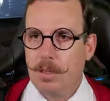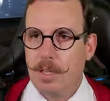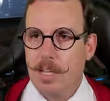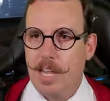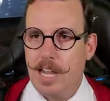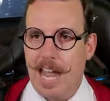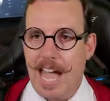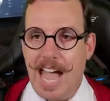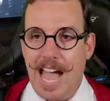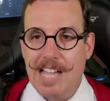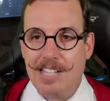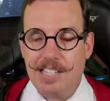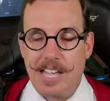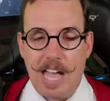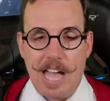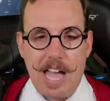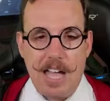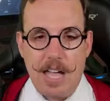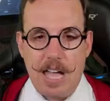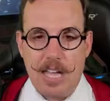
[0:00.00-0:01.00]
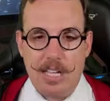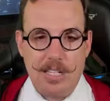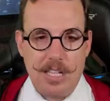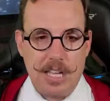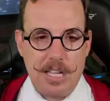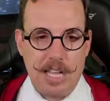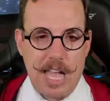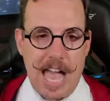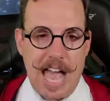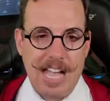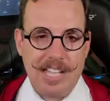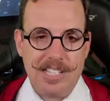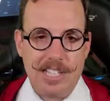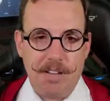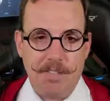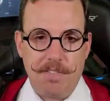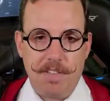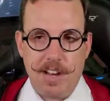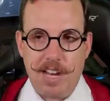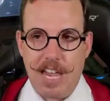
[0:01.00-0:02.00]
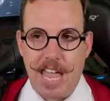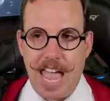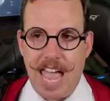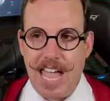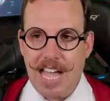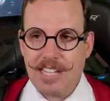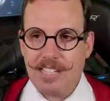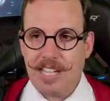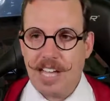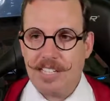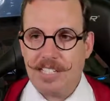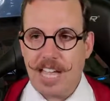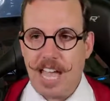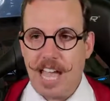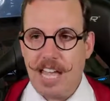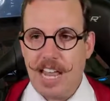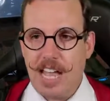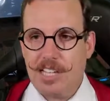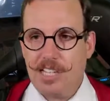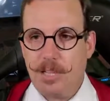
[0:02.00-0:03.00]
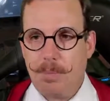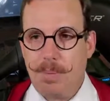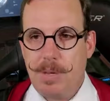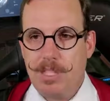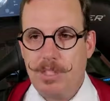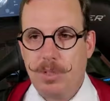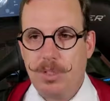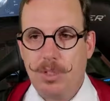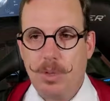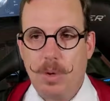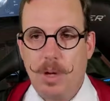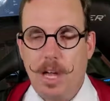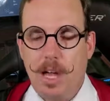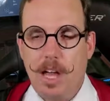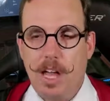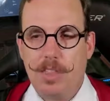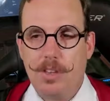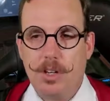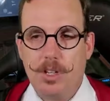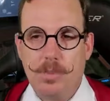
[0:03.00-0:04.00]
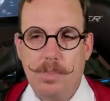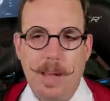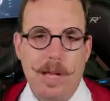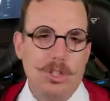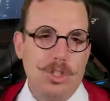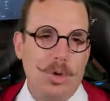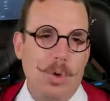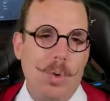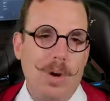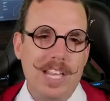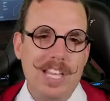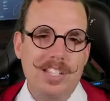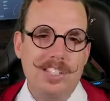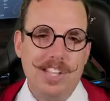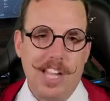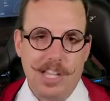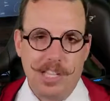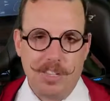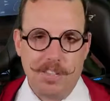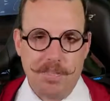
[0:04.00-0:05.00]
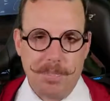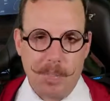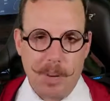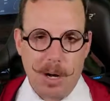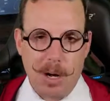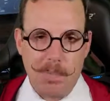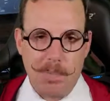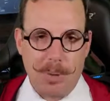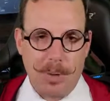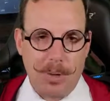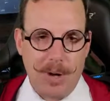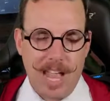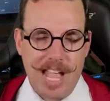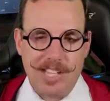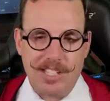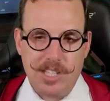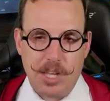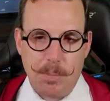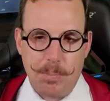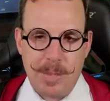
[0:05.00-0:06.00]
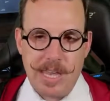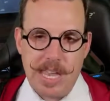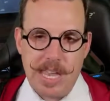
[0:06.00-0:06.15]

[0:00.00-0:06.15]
It has, yeah. As Axie Infinity, AXS, and SLPs go. So they're about 20 cents per SLP.